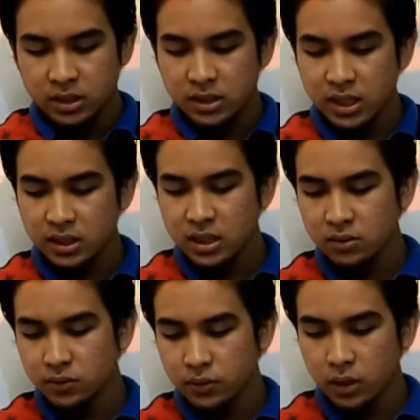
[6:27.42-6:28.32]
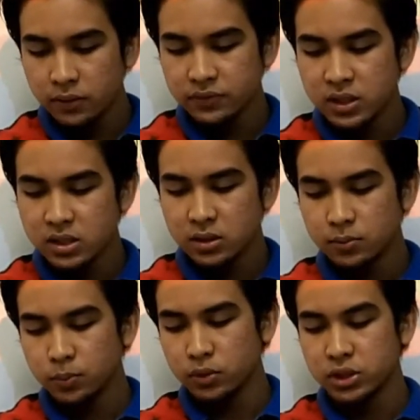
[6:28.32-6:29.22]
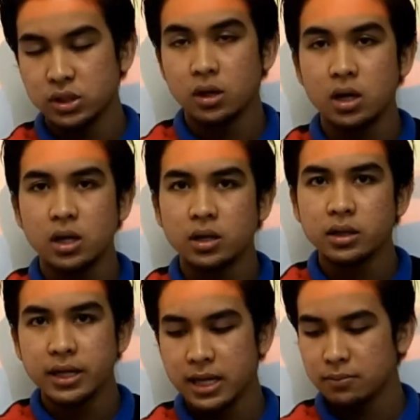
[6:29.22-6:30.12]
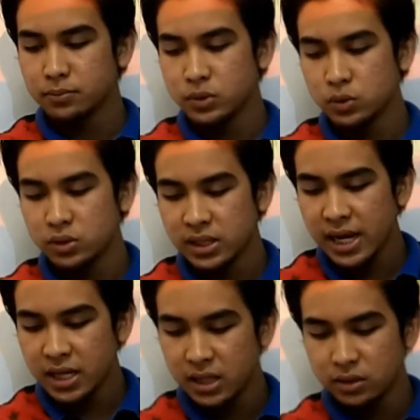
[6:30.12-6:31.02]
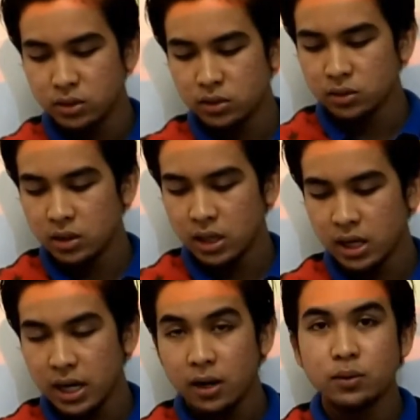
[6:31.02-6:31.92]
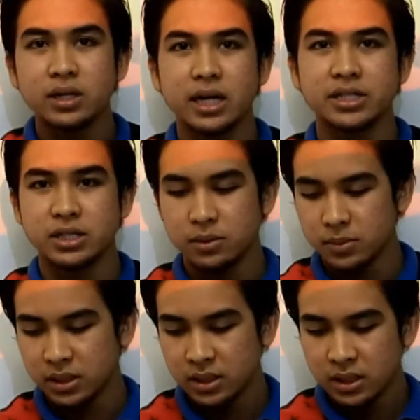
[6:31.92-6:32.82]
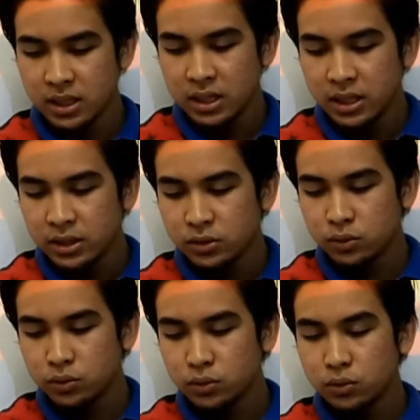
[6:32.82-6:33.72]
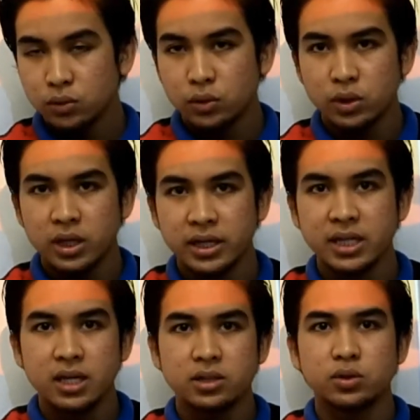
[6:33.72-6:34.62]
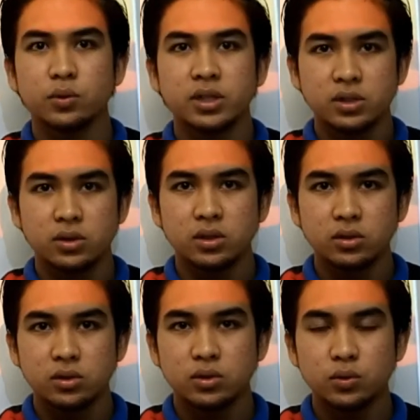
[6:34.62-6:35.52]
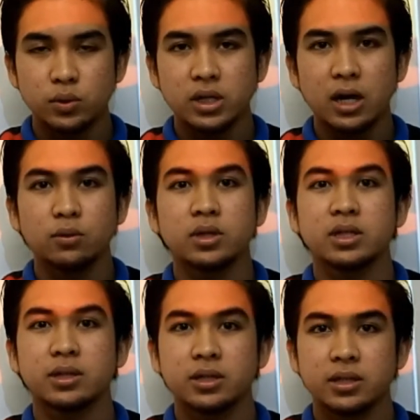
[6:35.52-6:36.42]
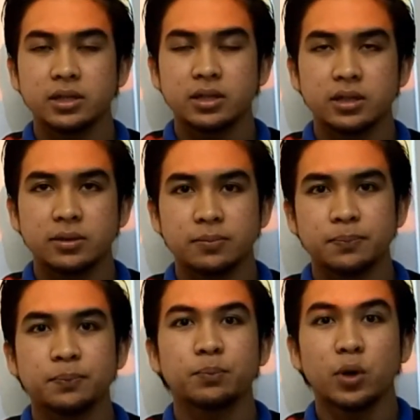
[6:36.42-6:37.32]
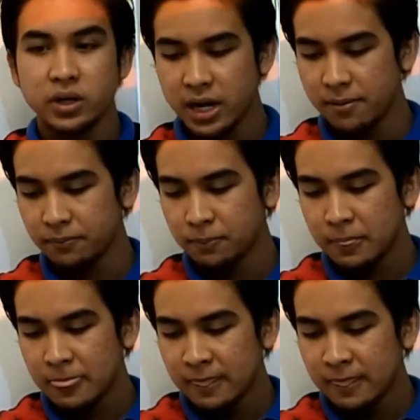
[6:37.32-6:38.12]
The tactic of this approach all aim to tie in our customer to again toward our program.